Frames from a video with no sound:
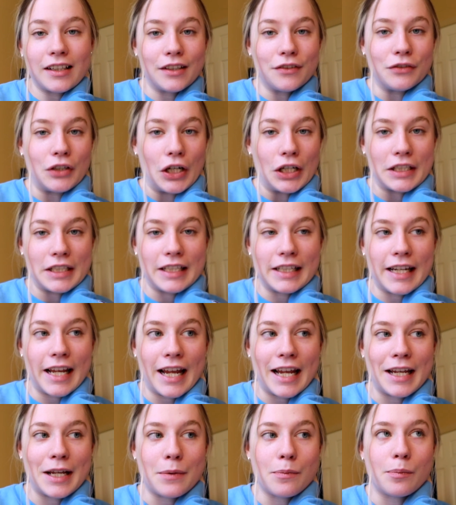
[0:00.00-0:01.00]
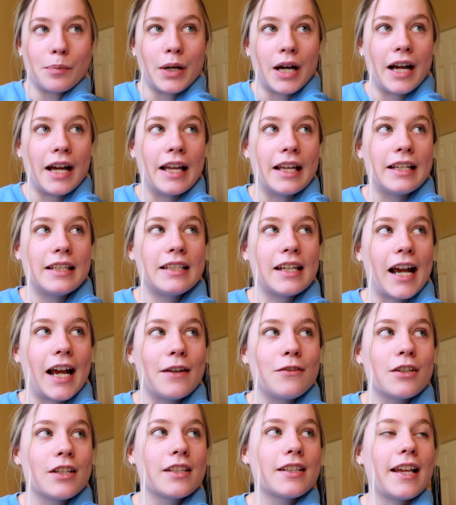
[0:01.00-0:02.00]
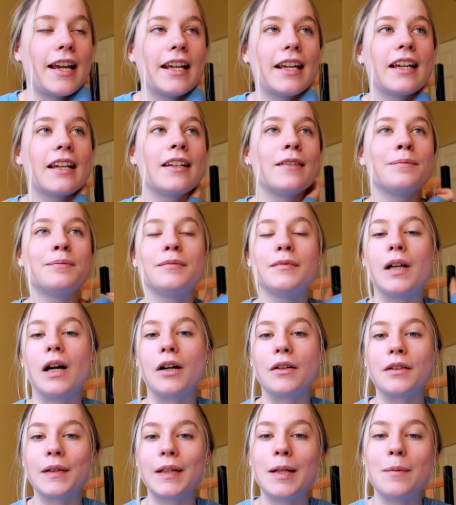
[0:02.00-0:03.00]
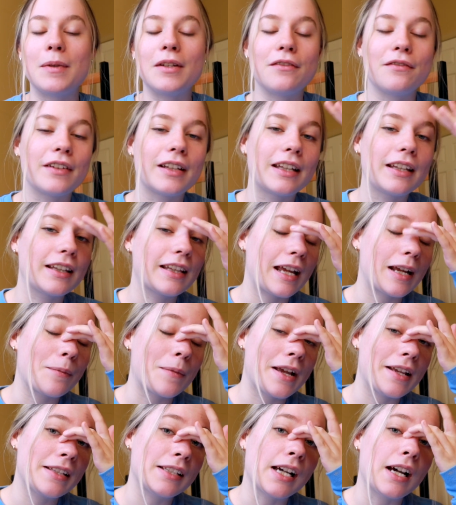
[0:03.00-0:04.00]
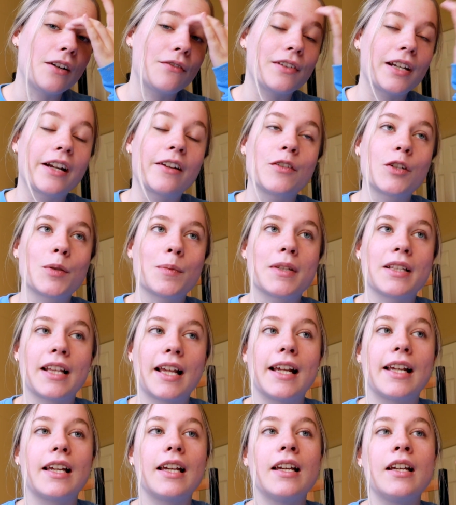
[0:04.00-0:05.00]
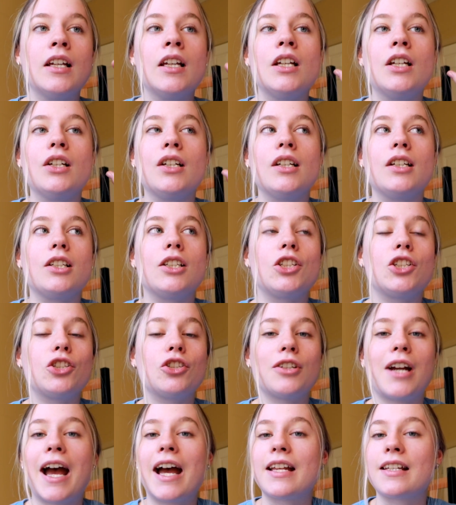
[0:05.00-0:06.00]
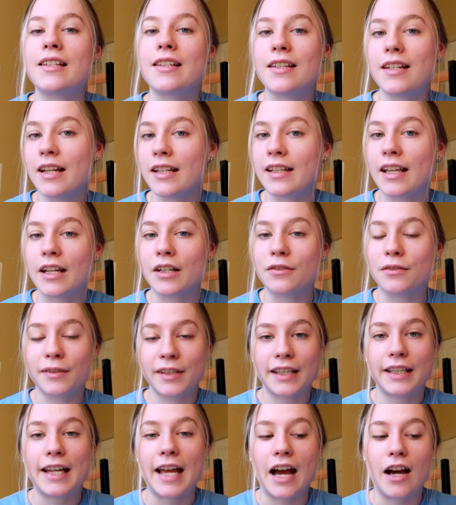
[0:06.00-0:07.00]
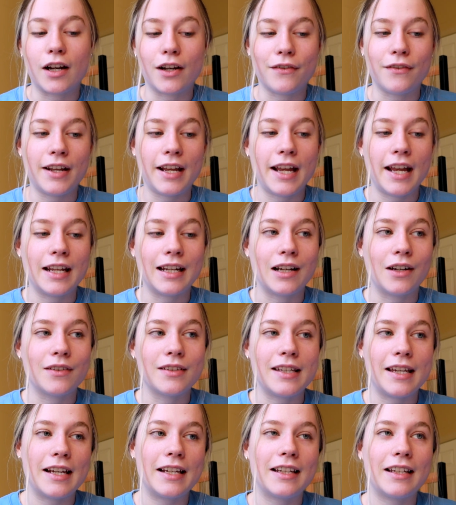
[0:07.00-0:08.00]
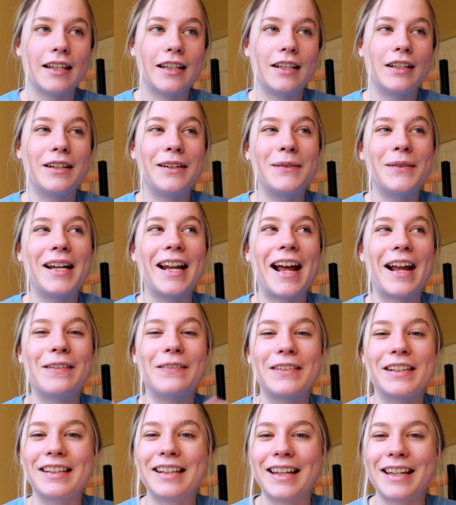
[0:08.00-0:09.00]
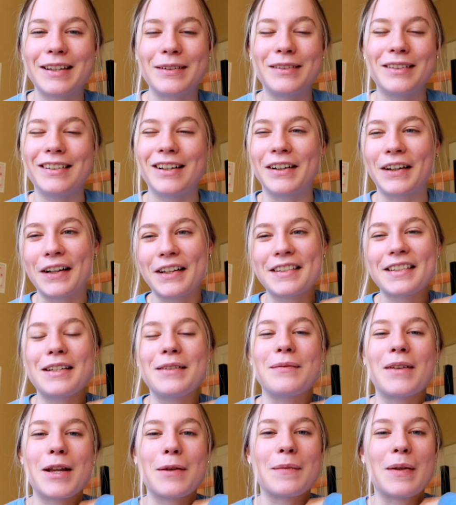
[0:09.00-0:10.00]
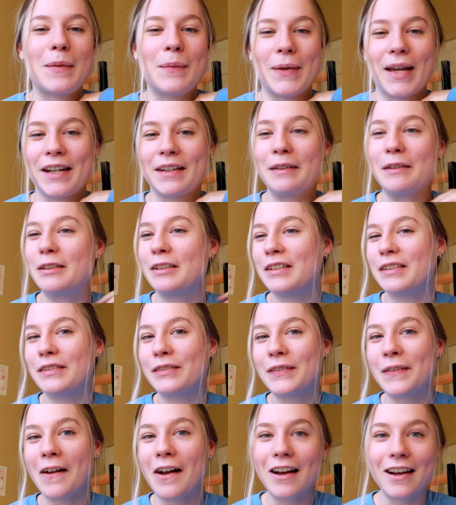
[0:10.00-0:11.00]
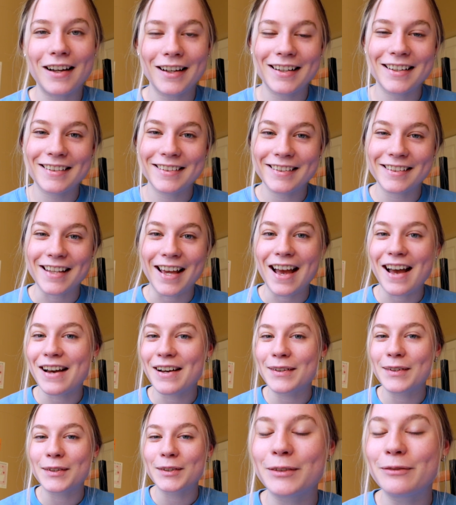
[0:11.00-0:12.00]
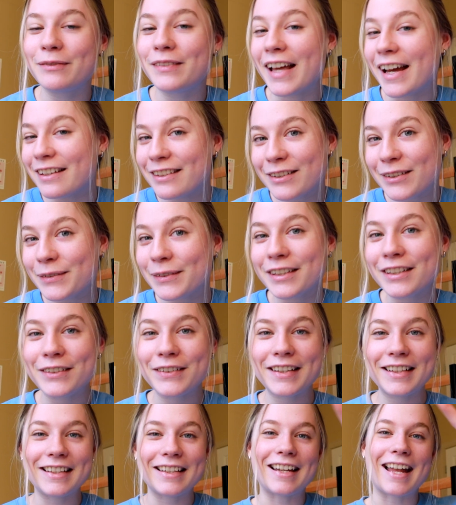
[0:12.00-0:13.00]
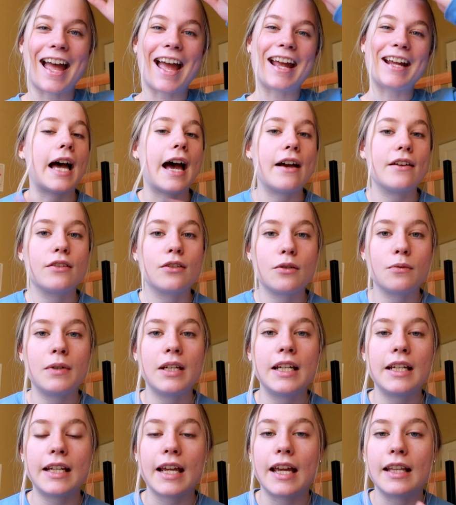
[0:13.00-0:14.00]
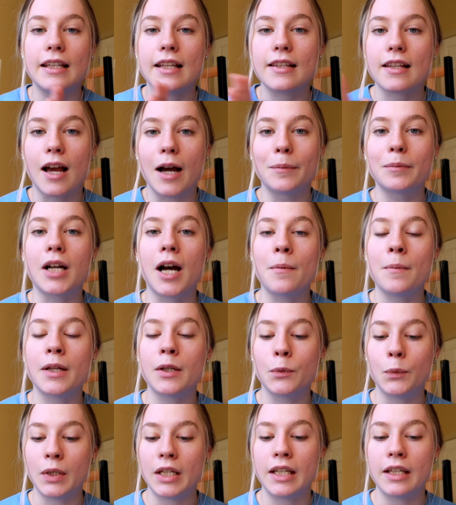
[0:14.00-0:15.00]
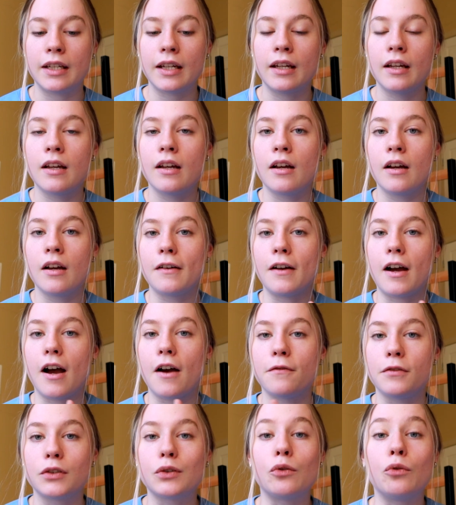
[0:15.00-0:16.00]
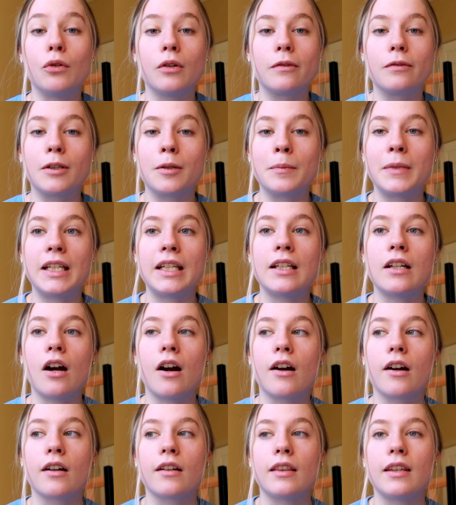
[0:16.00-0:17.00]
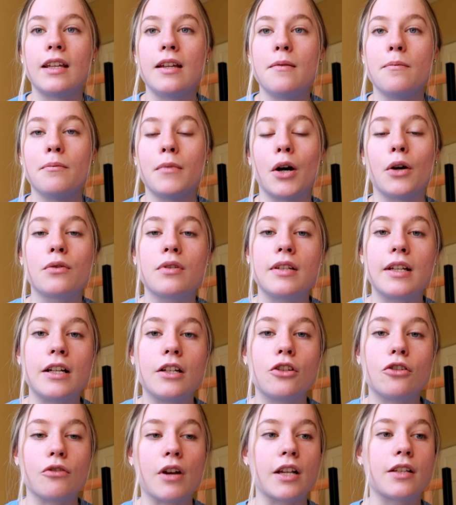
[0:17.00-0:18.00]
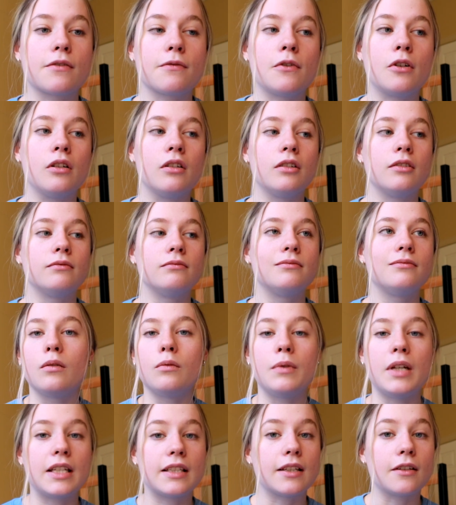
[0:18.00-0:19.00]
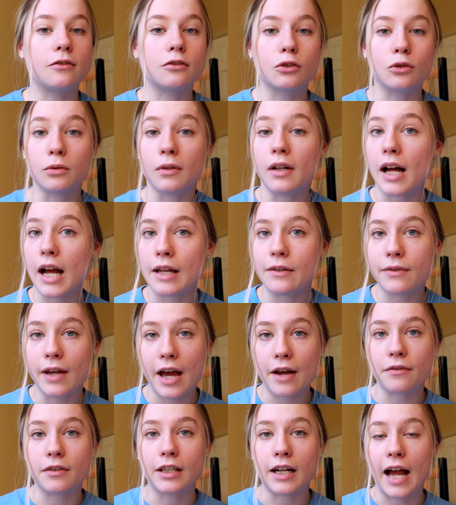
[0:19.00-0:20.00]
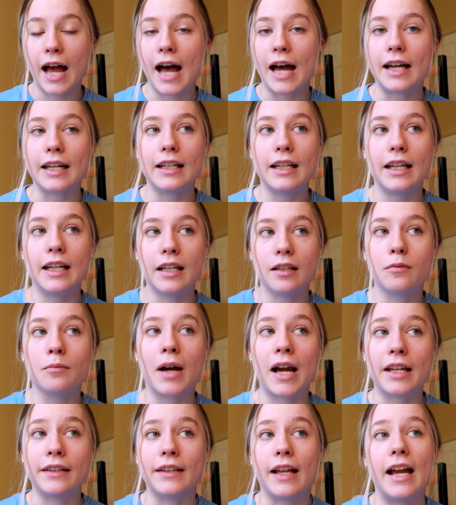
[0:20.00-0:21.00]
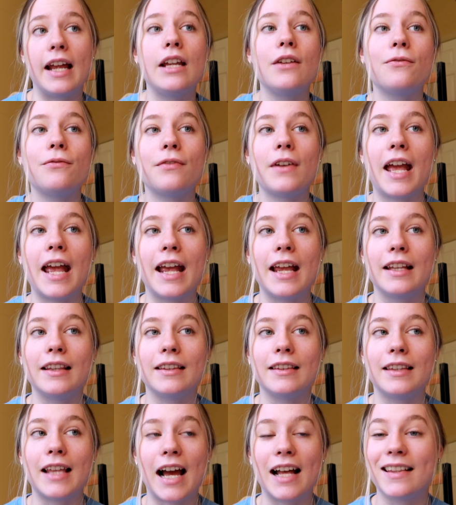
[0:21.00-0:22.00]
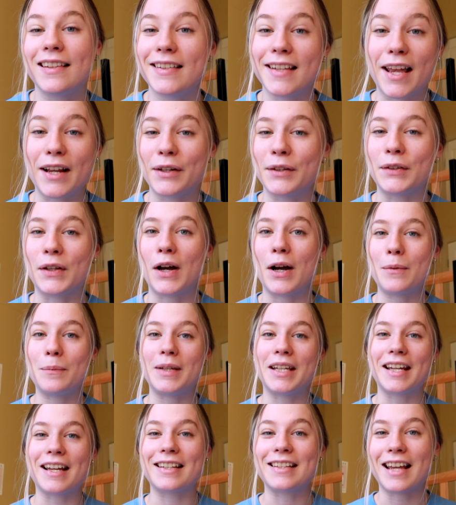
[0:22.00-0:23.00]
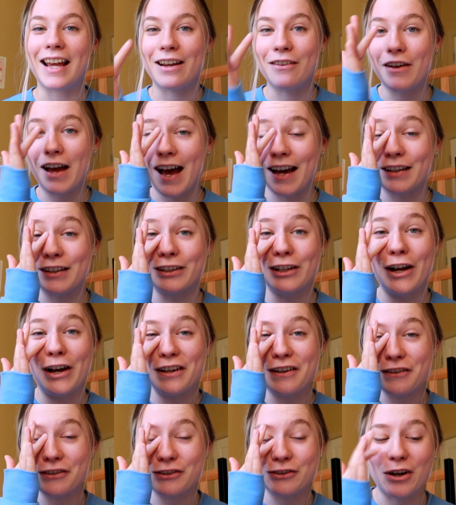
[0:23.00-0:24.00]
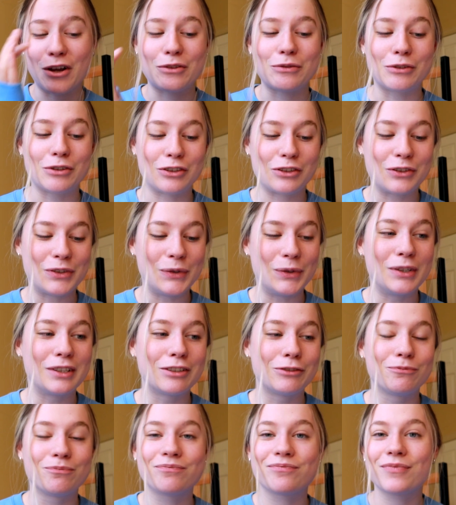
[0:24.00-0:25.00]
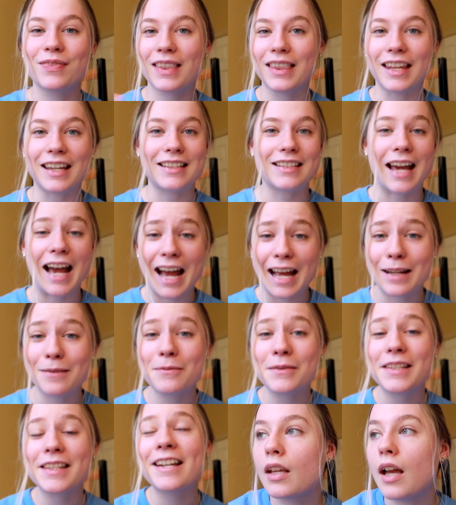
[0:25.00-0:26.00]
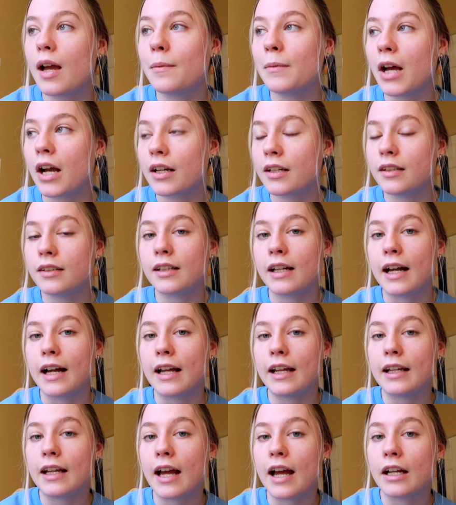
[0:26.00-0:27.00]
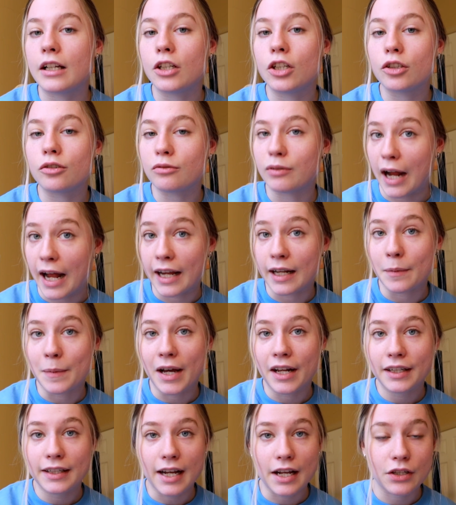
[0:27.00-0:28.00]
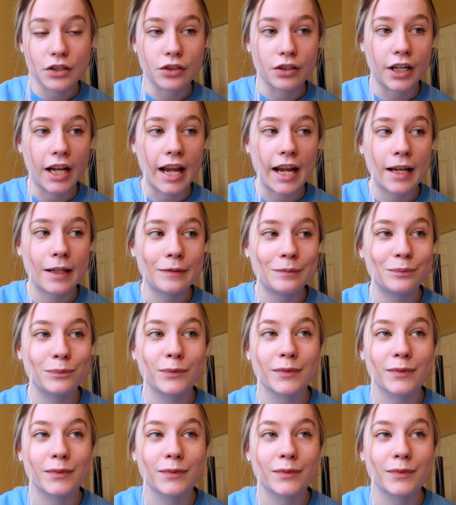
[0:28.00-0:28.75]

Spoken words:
gonna vlog today, but I've just like not really been feeling like myself, and I've just been like stressed and like really out of it. And I was like, you know what? I feel like it would honestly make me better to vlog. So that's what we're doing today. Last week and this upcoming week of school for me are the most like stressful weeks of school I've ever had in my life, and that's saying a lot because I've had a lot of stressful school like times. I'm not gonna lie, I cried about it yesterday.